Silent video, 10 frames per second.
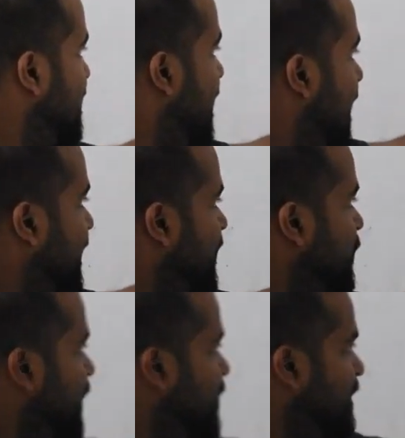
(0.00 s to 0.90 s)

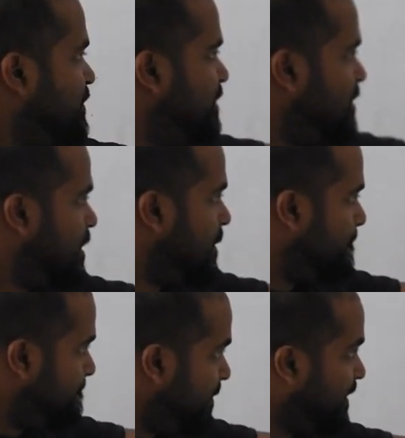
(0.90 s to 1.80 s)
Anticoagulation,
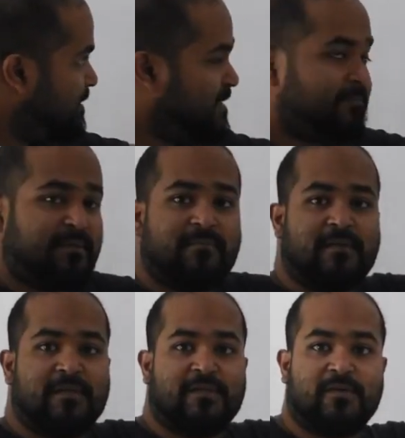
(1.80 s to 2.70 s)
better symptom
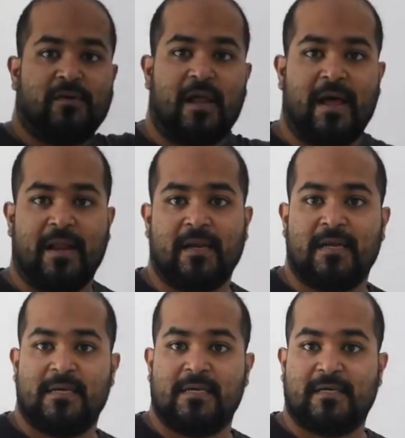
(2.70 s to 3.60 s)
control, and
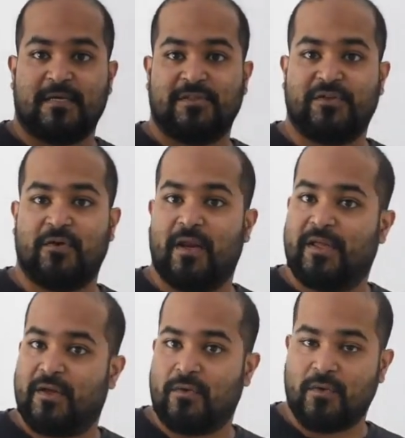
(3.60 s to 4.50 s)

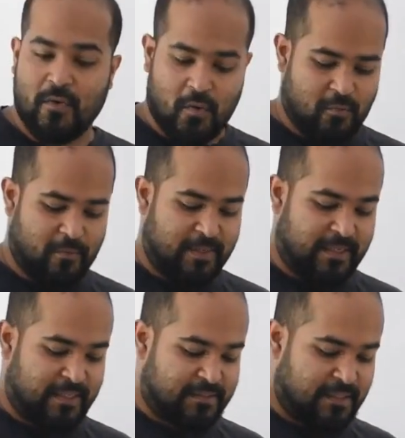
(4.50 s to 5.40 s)
controlling your
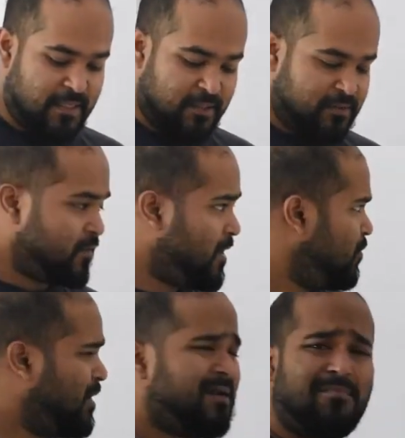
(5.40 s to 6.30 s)
comorbidities. So
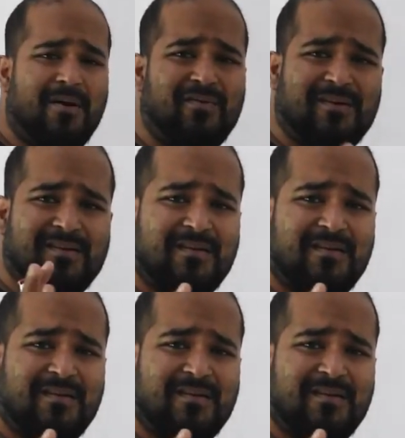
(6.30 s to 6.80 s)
now what about